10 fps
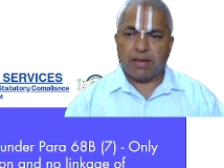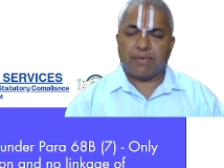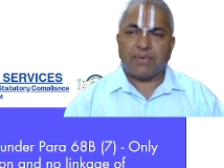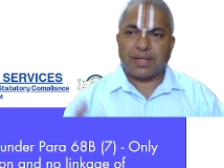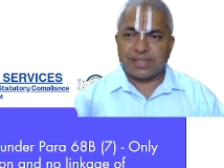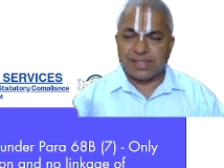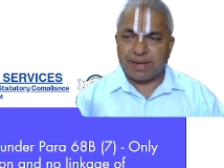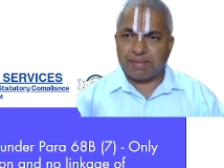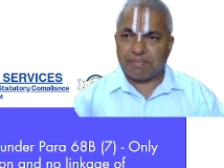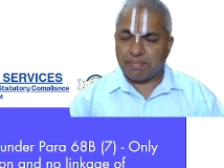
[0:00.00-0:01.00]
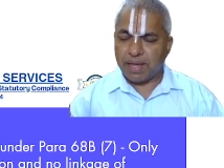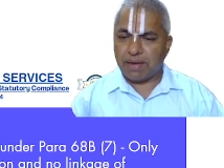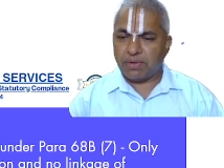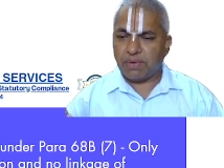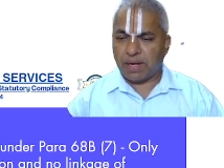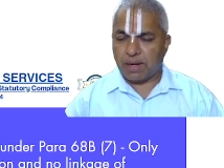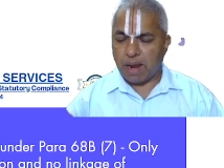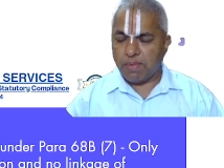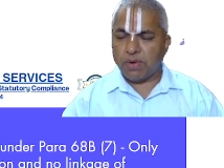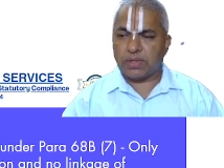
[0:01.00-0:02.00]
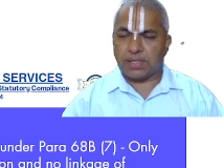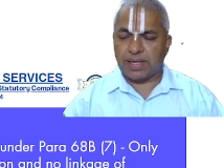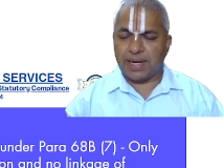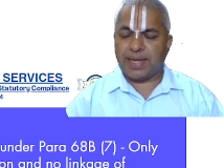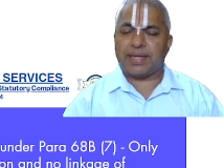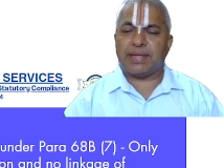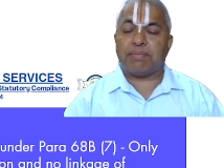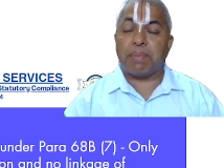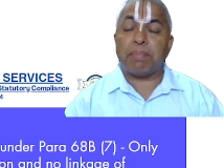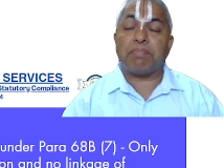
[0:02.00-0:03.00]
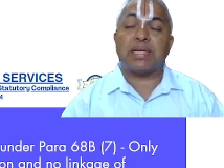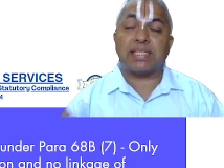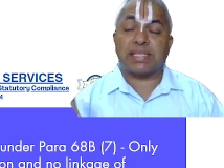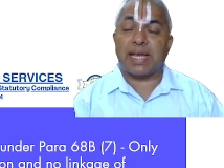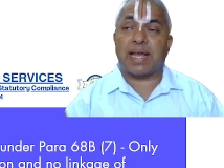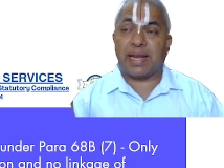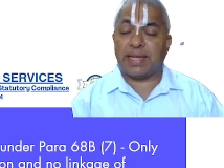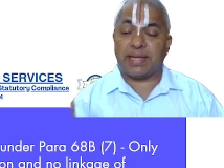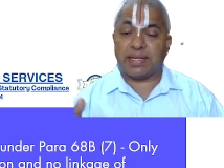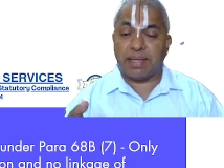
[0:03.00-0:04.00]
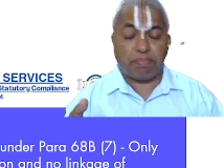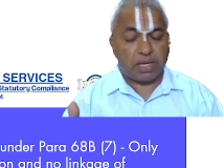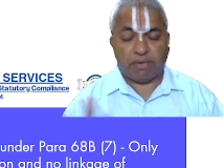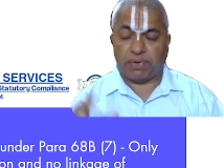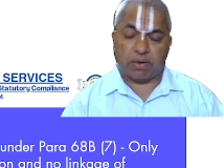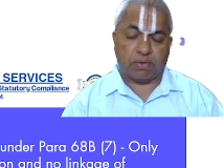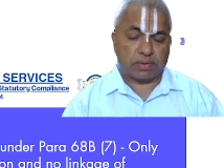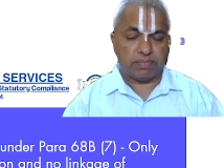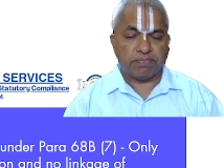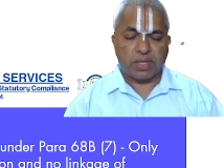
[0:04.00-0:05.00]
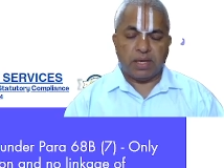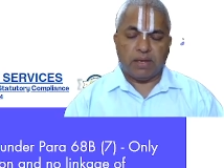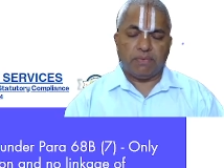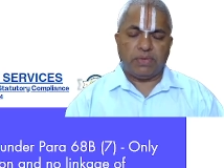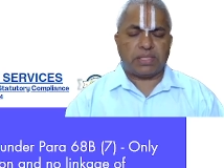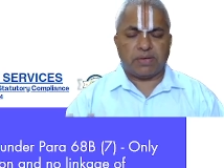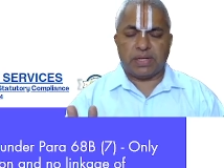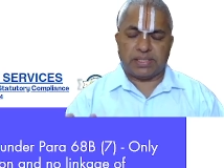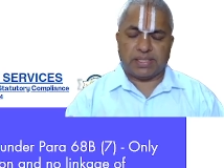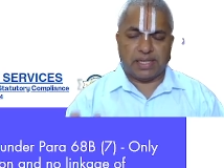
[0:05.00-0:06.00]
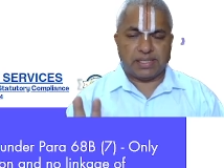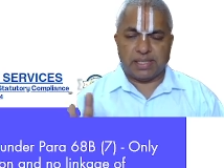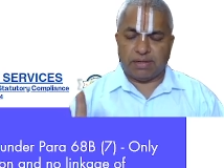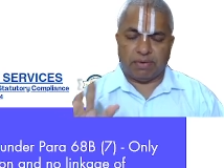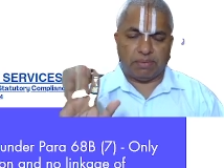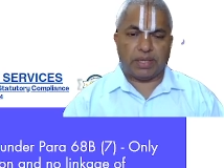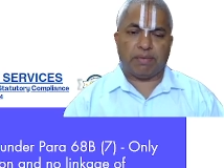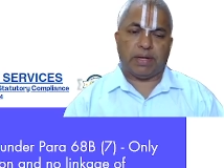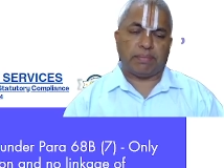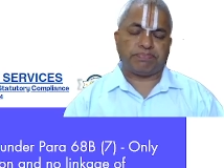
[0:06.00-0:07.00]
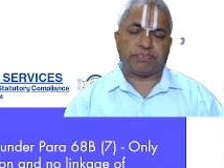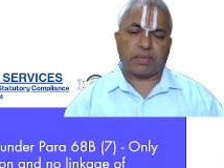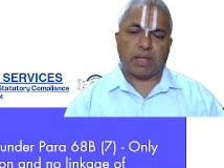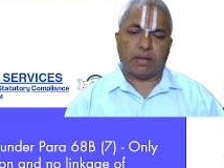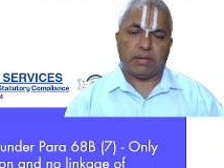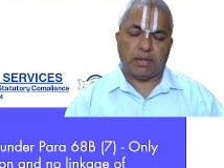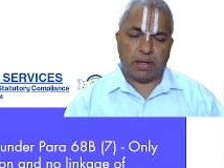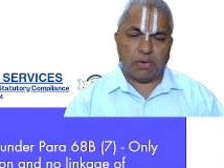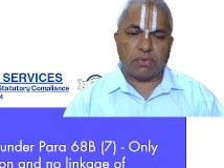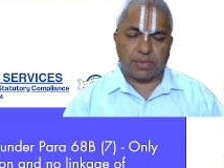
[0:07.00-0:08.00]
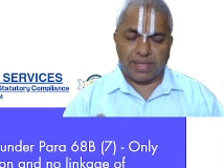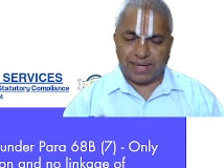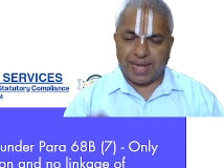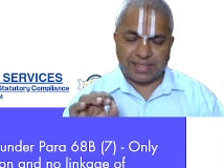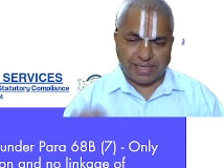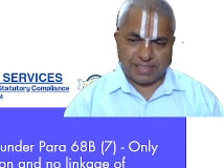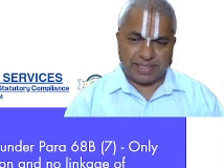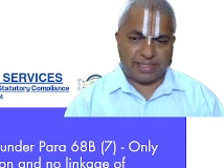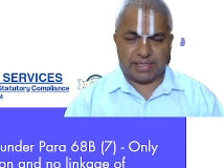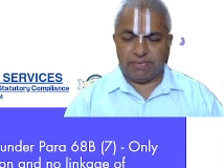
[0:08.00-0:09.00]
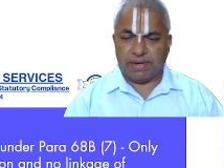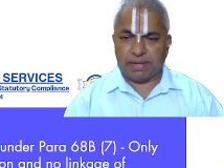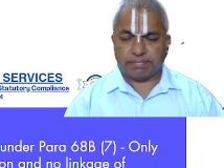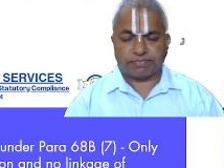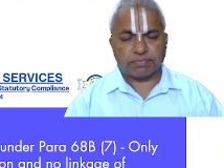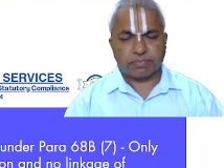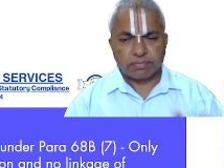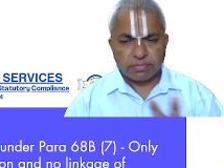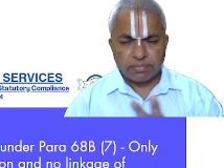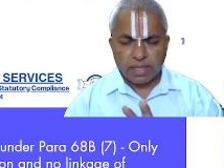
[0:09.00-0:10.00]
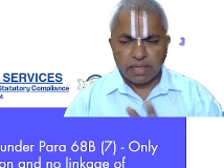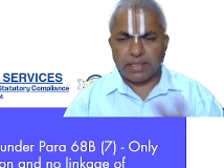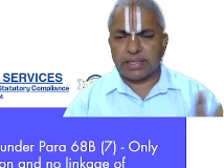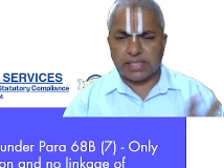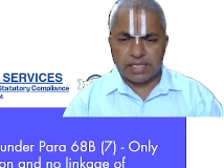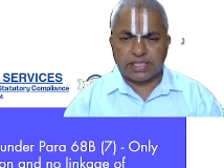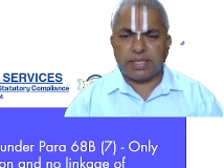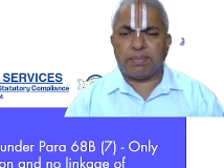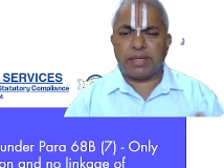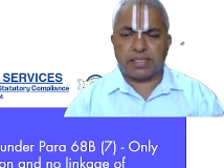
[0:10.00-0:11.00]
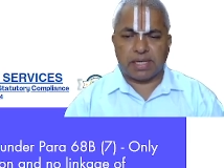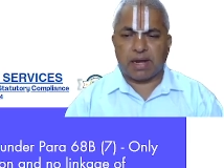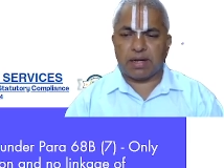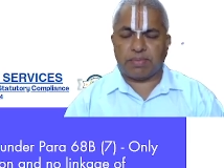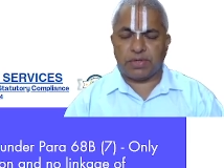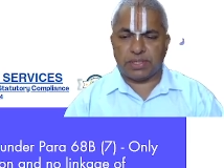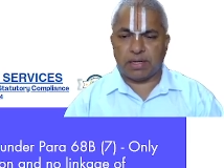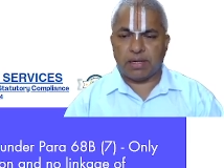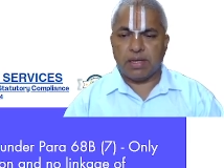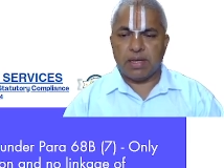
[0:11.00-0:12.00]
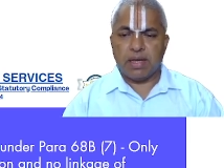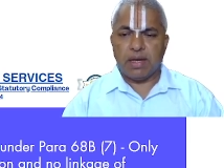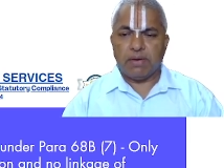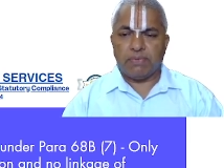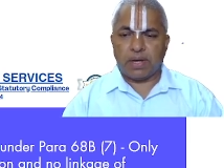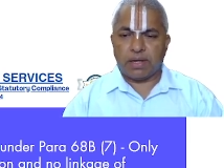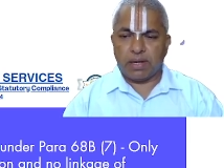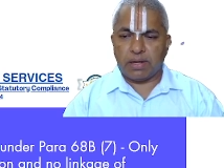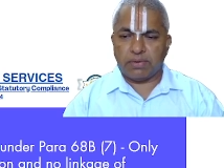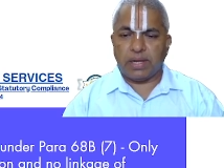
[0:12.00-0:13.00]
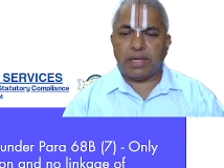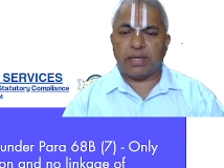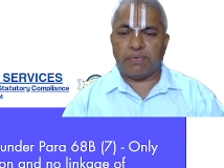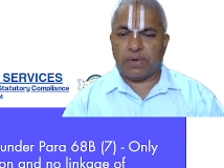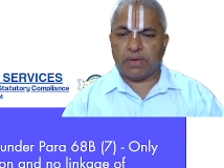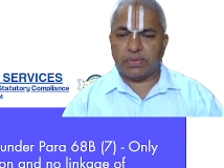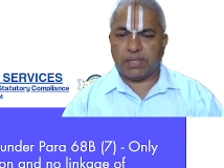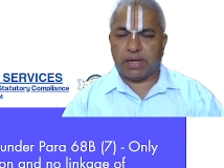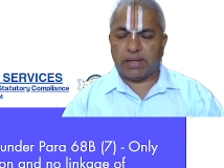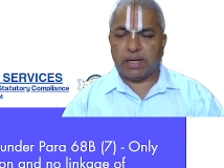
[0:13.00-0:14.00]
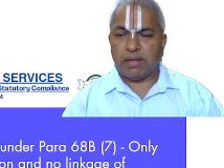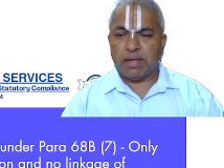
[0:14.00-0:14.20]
what is the your amount lying in members share lying in the PF, whichever is less that will be given. Now the relaxation is given that 60 months contribution for dwelling house withdrawal,